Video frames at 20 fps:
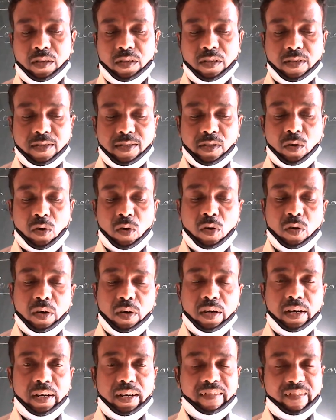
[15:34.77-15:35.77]

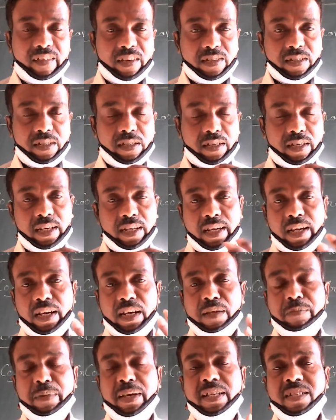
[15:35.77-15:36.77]
So it was
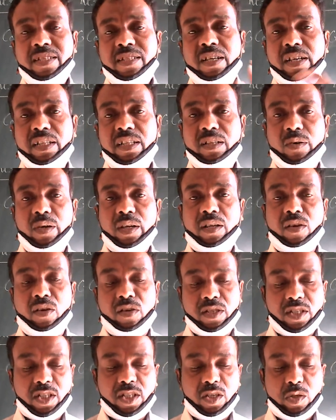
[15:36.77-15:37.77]
clearly mentioned in our
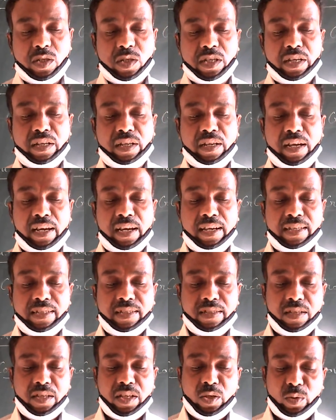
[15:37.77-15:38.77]
constitution
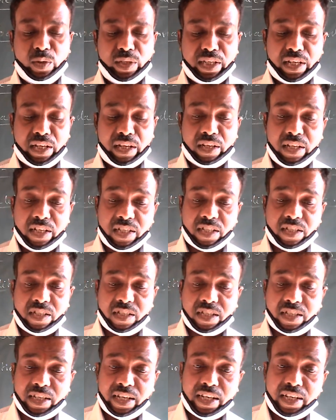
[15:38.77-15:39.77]
as union list,
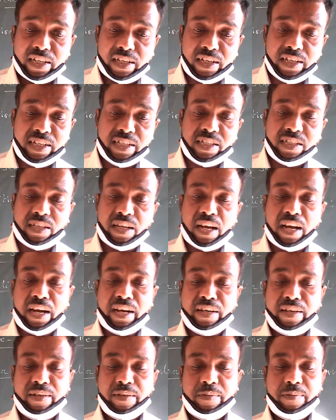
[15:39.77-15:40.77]
state list
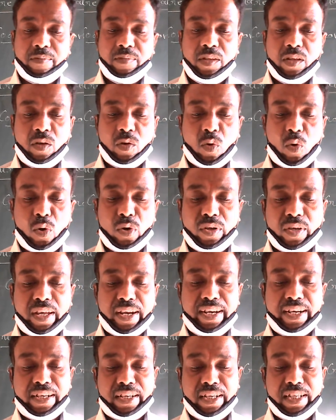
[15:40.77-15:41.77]
and
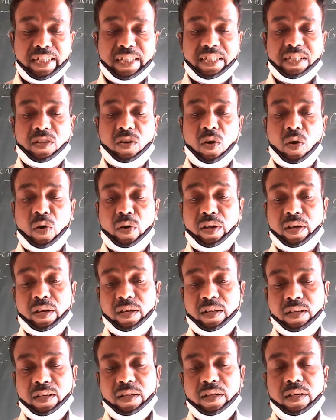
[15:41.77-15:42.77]
concurrent list,
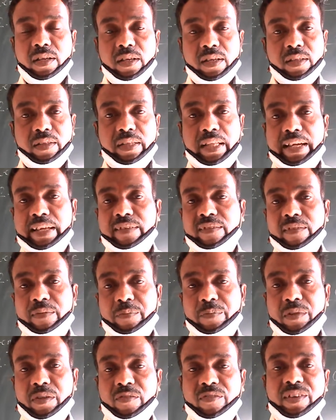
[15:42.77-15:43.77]
or
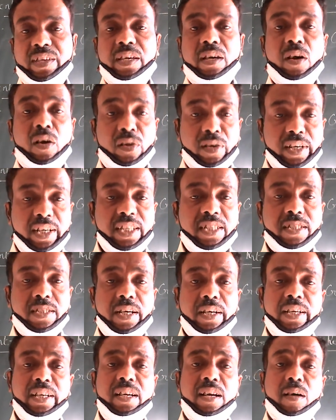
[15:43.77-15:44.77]
there we already
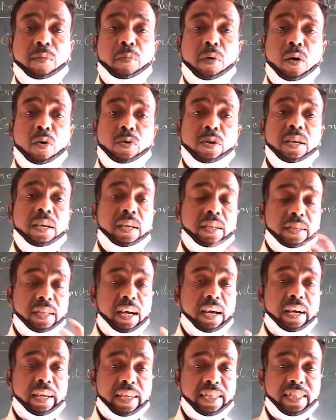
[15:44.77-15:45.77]
studied about
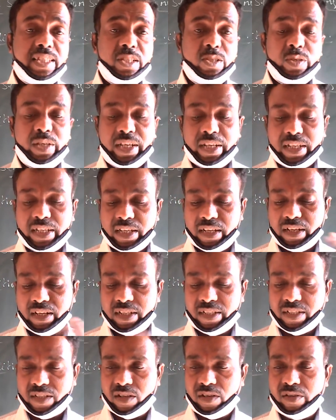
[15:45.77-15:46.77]
the residuary
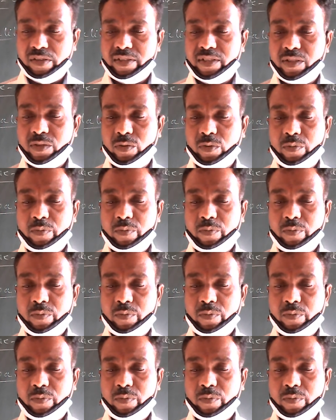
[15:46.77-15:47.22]
list also.